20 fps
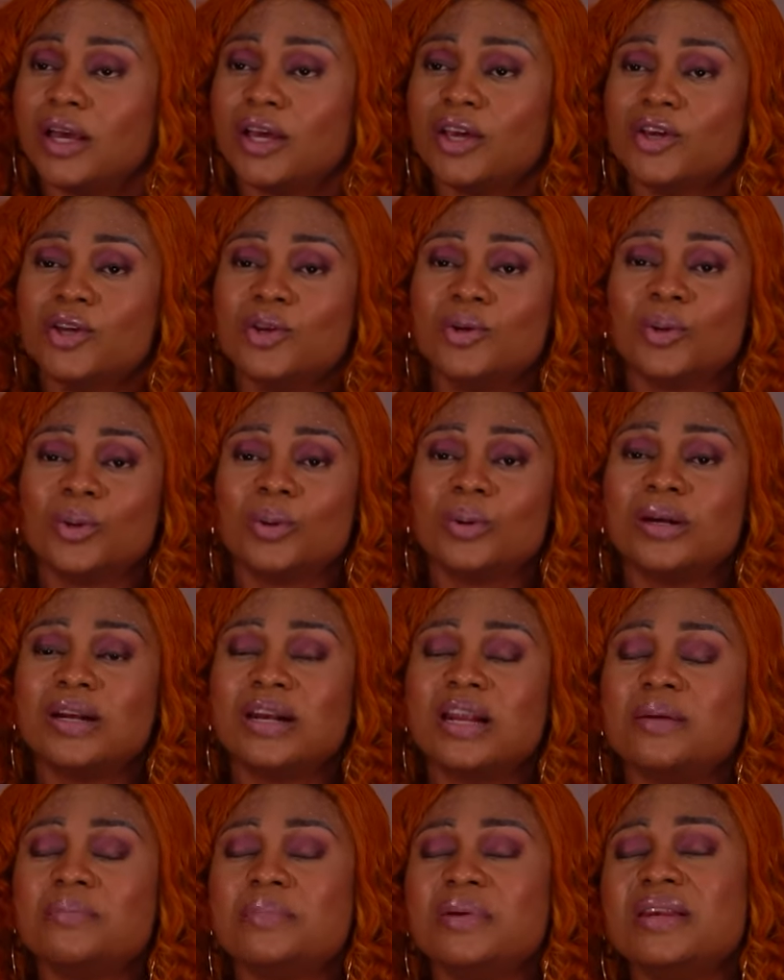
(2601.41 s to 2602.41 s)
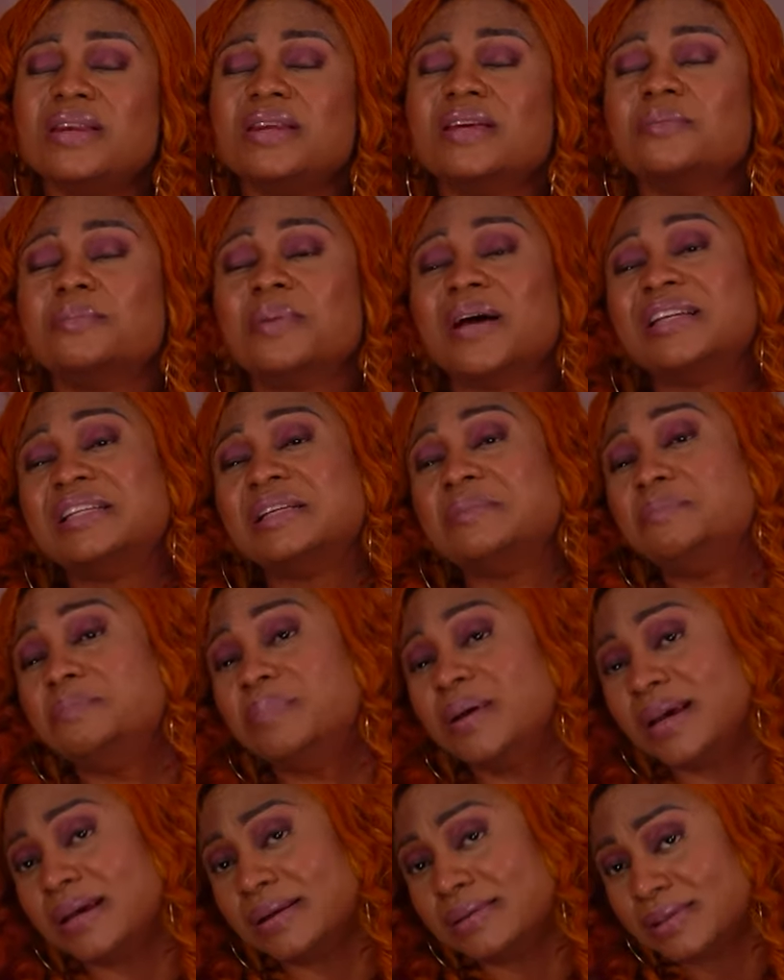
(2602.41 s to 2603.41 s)
You know, let me kneel by the
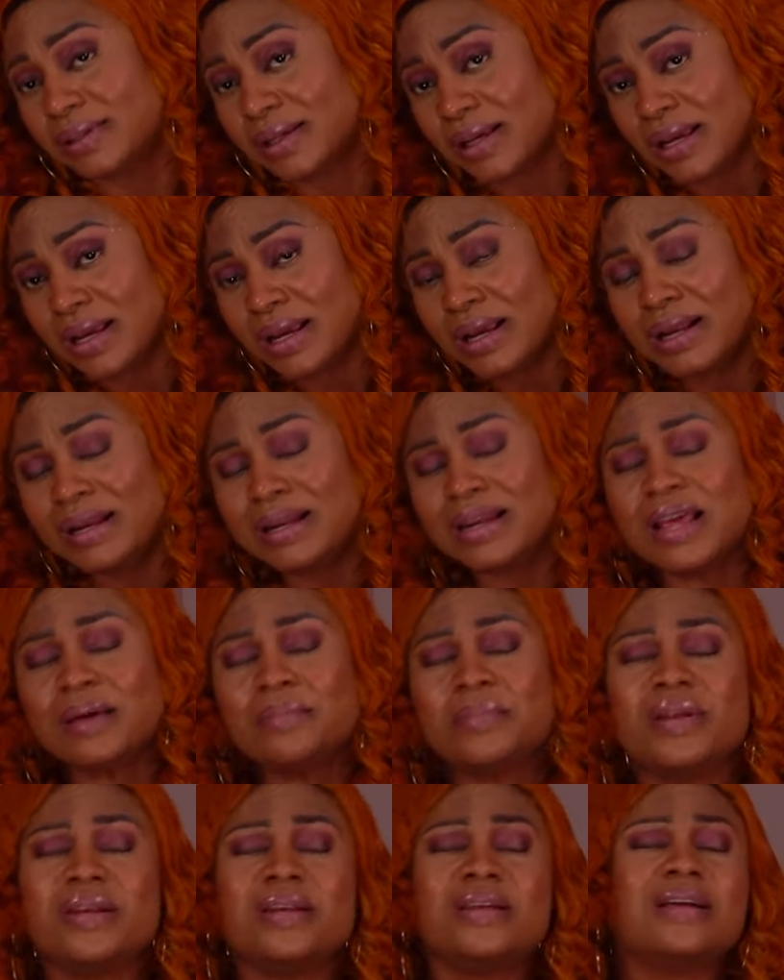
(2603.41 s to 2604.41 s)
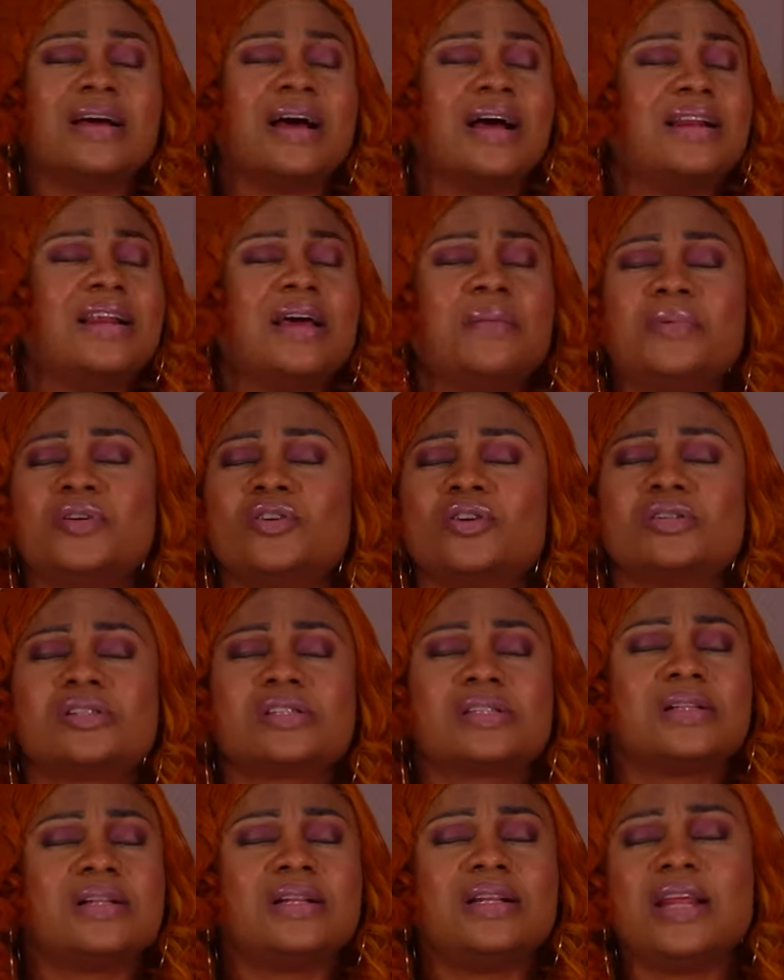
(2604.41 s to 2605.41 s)
bed. Let me kneel, let me just
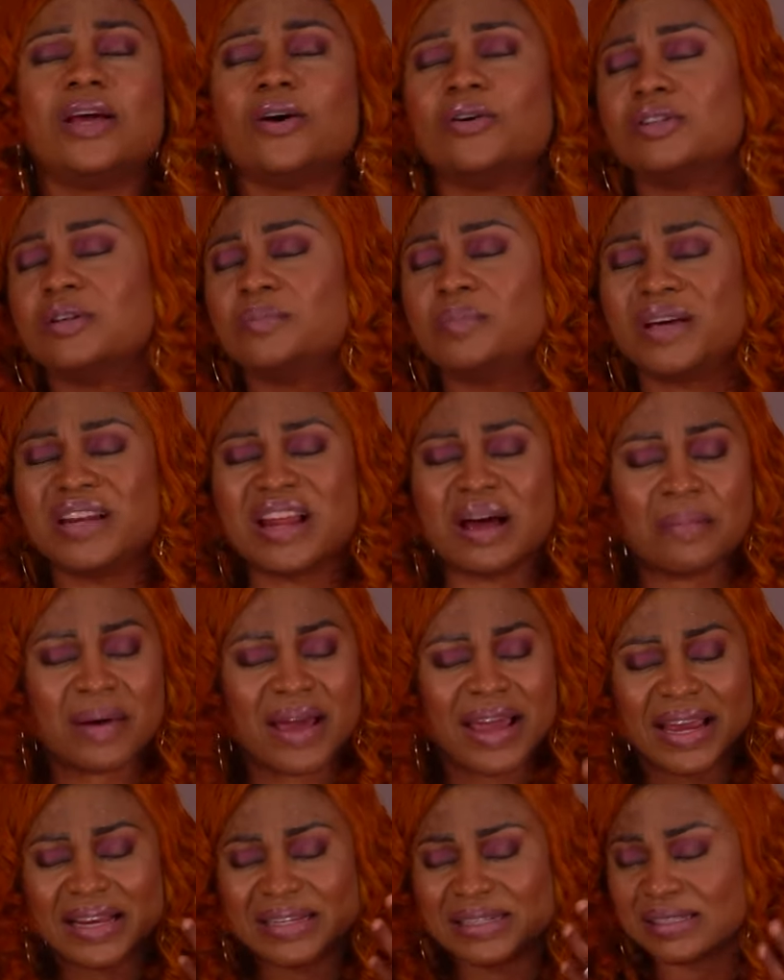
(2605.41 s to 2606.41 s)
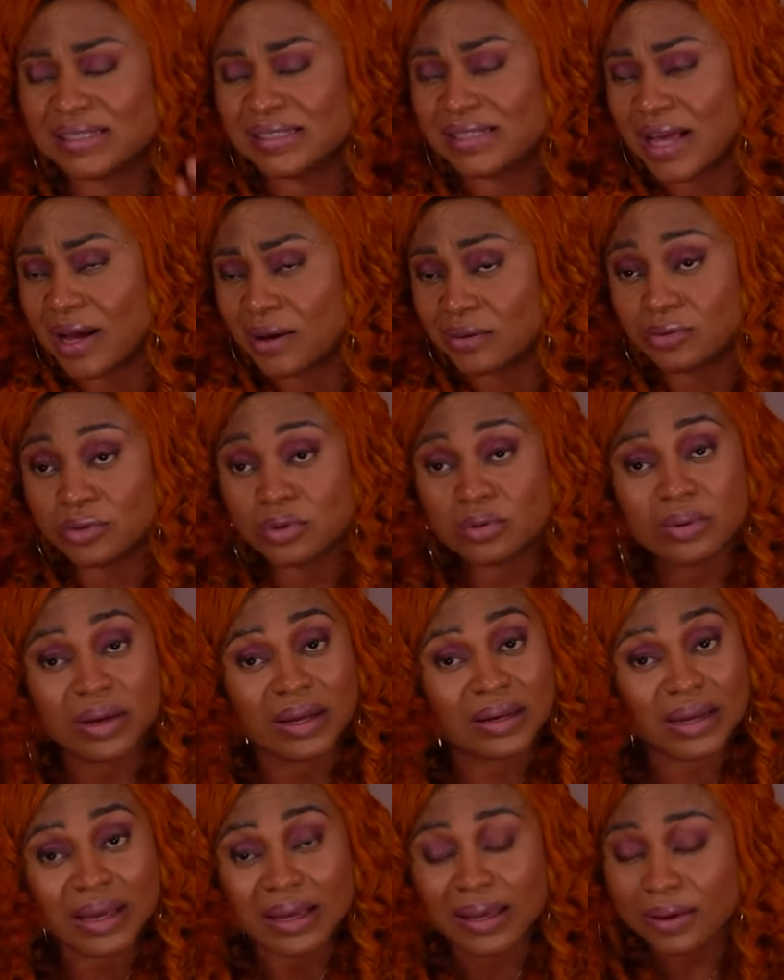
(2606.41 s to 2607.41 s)
lay on the bed and my head is down. Don't go
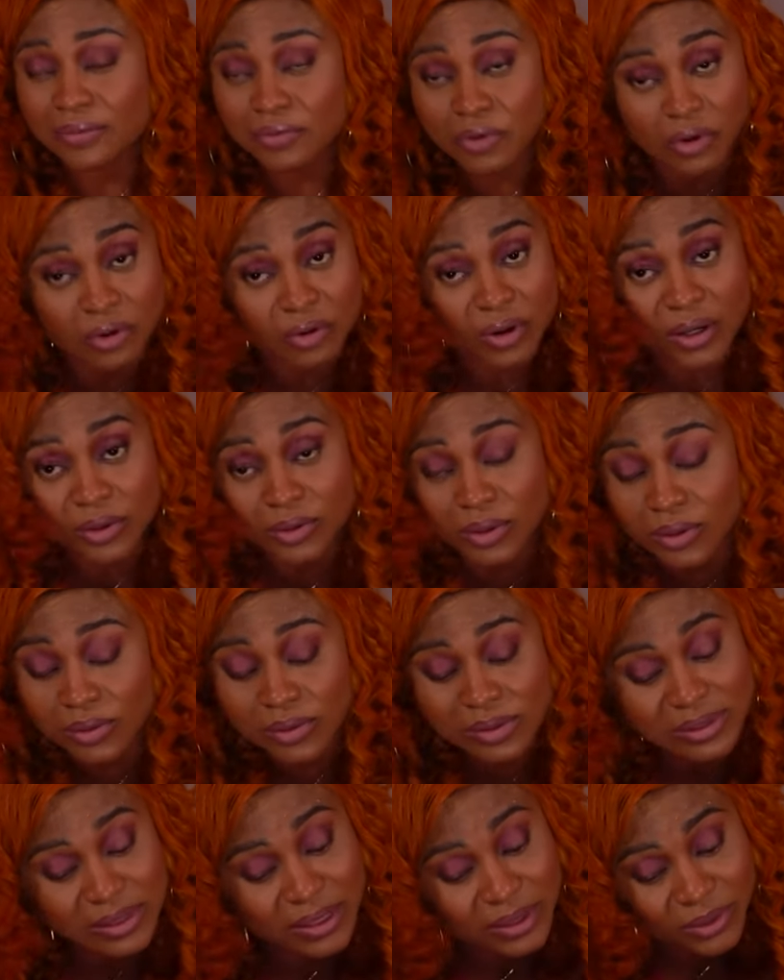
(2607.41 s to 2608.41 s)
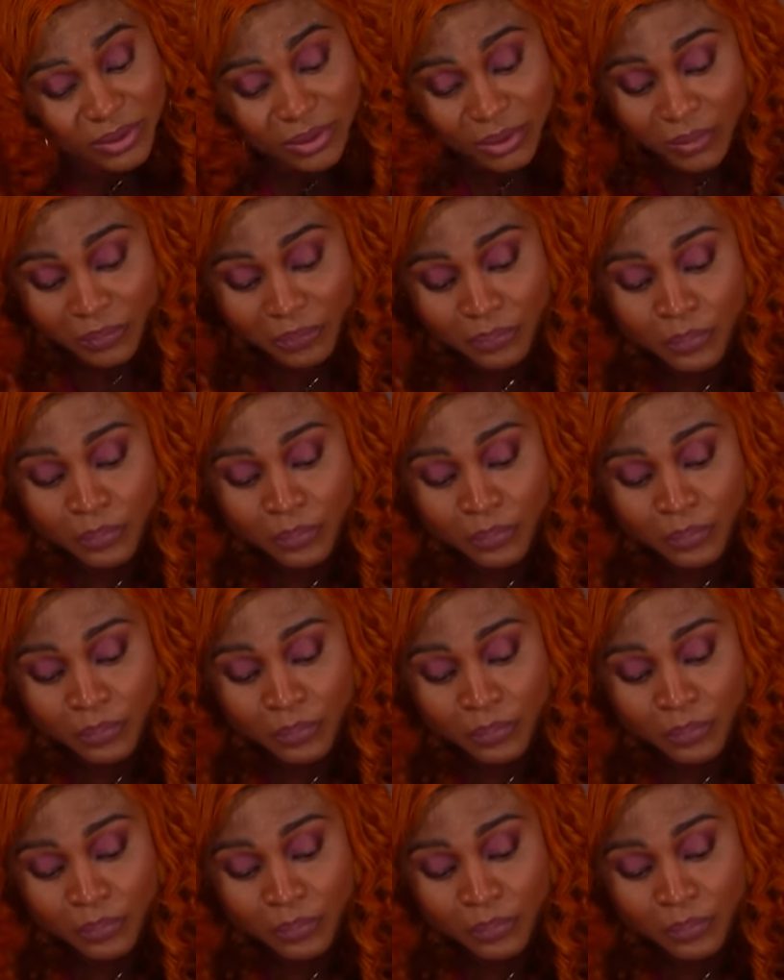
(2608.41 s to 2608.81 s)
and knock it for ground. I'm not saying you.